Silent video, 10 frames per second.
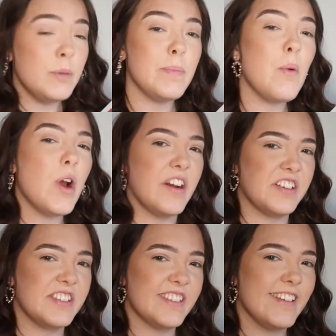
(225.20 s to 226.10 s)
could be
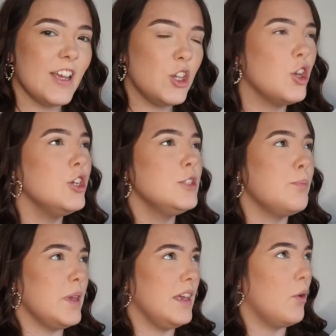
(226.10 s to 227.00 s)
worse. Could
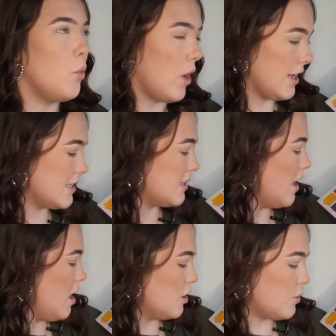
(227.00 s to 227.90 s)
be worse.
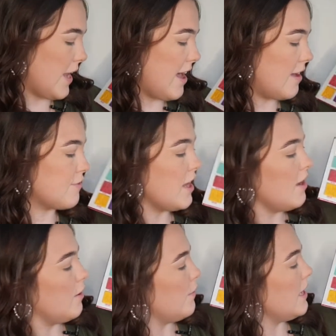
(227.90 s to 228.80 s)
So we have
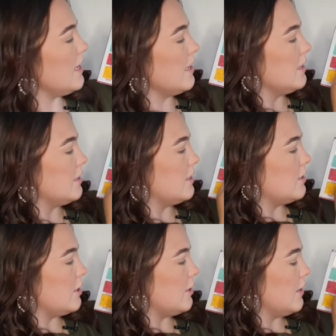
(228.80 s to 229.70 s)
1
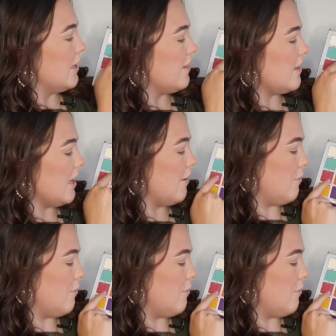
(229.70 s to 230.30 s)
2 3